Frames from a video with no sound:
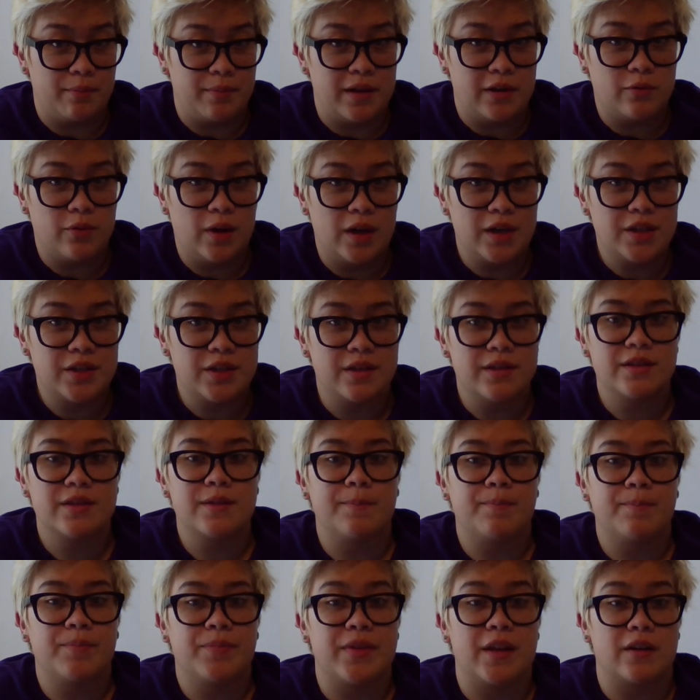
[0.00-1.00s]
B
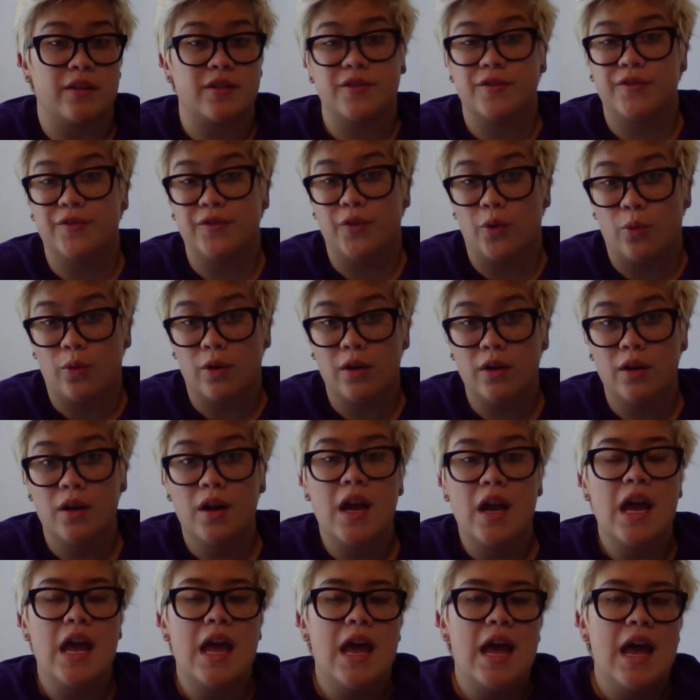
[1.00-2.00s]
questions. There's 4.
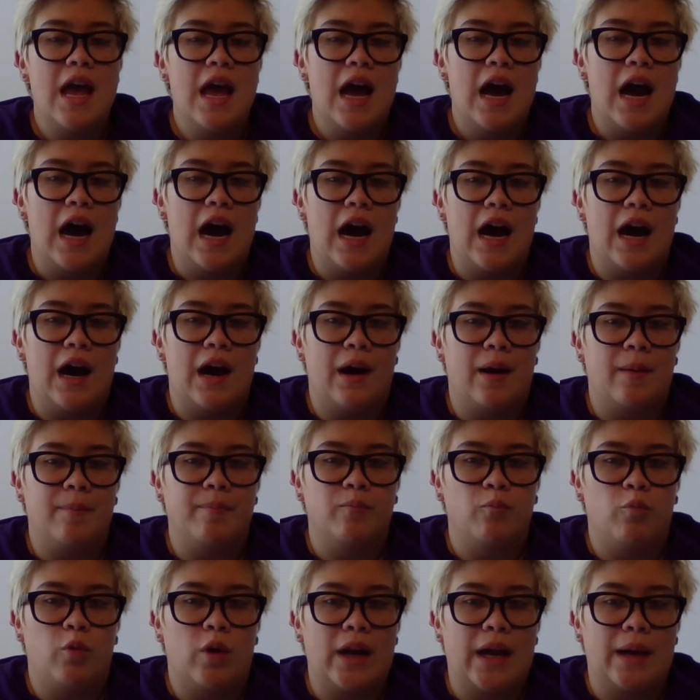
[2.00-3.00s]

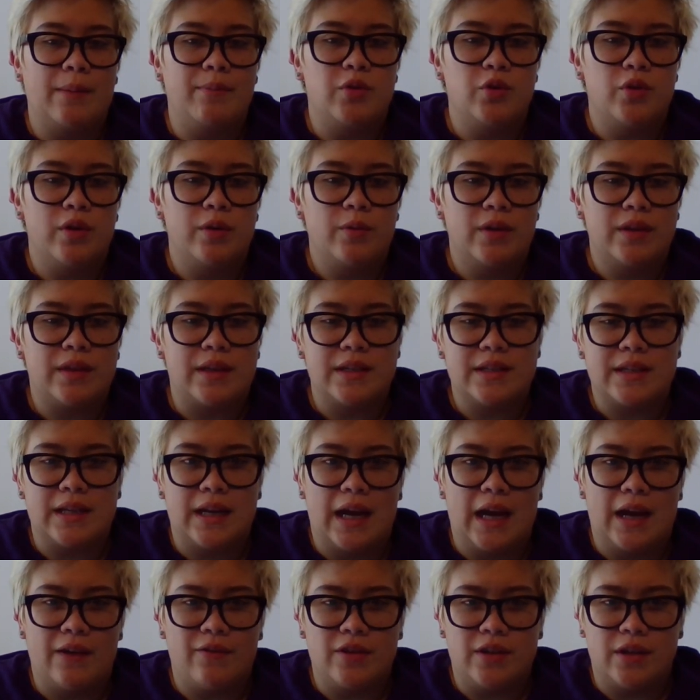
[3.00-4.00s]
What I'm doing with this that
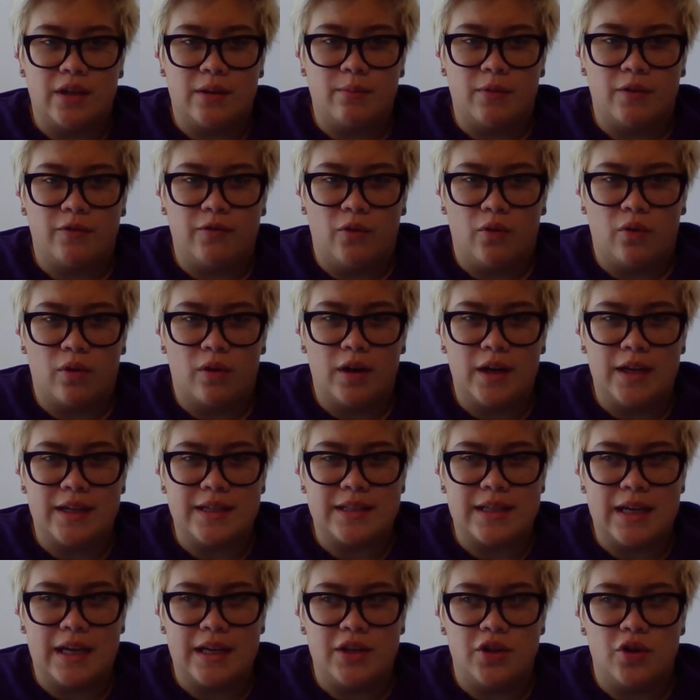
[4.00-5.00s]
I haven't done before
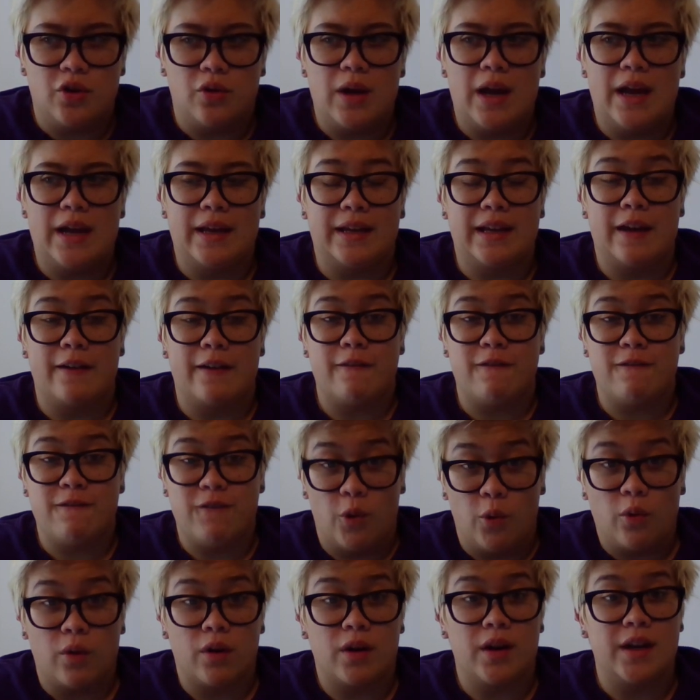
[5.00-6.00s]
is that you'll get
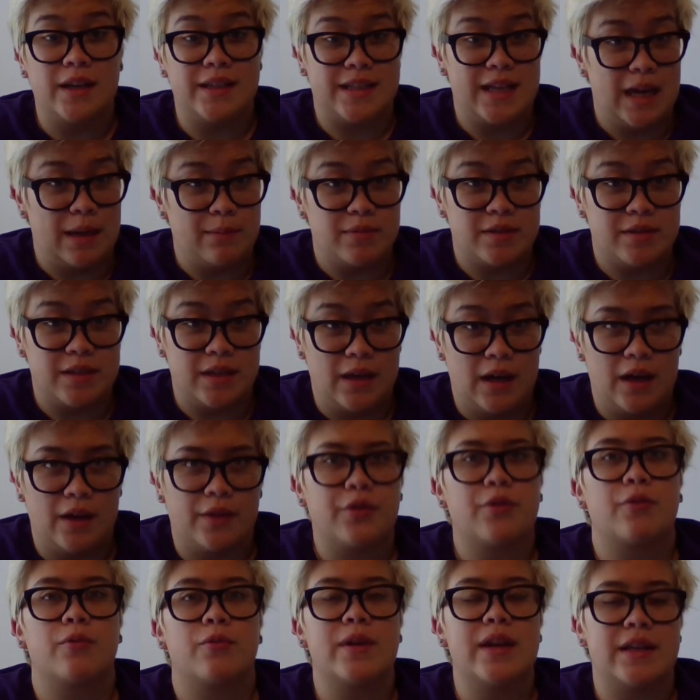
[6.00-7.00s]
3 attempts
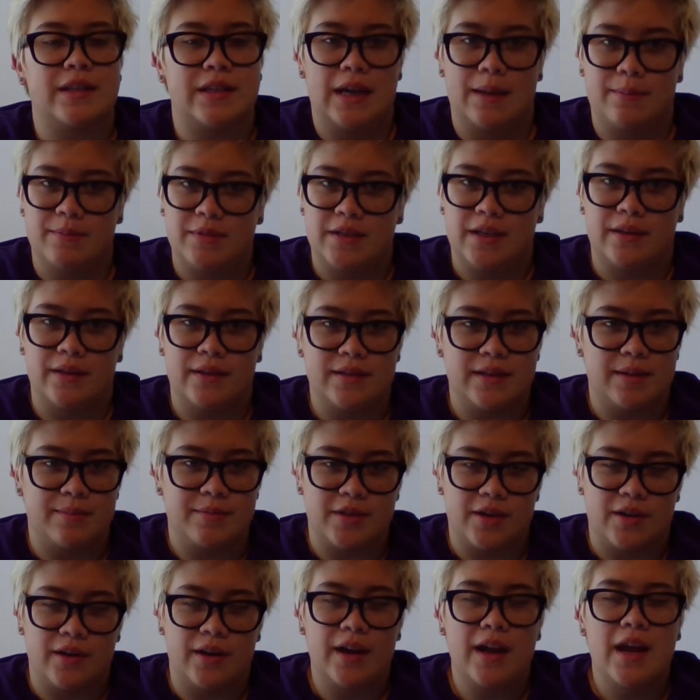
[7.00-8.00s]
at this, I'm
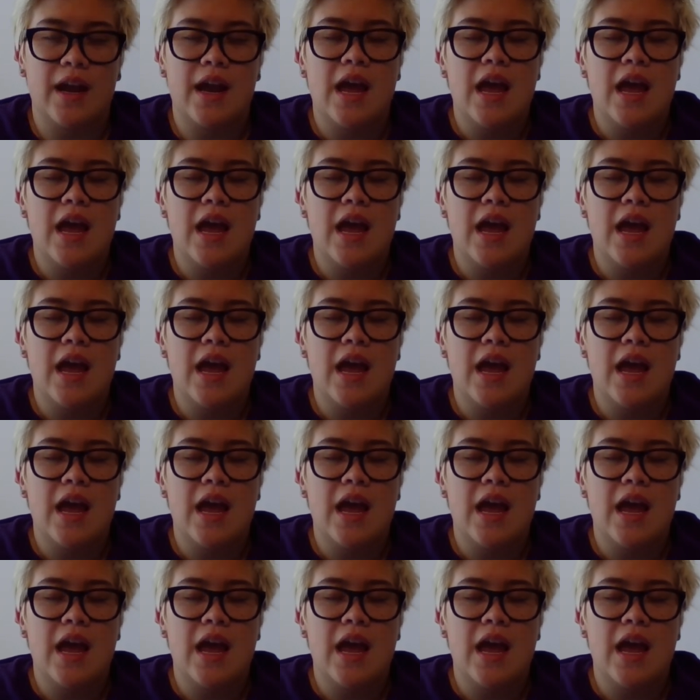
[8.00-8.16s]
sorry.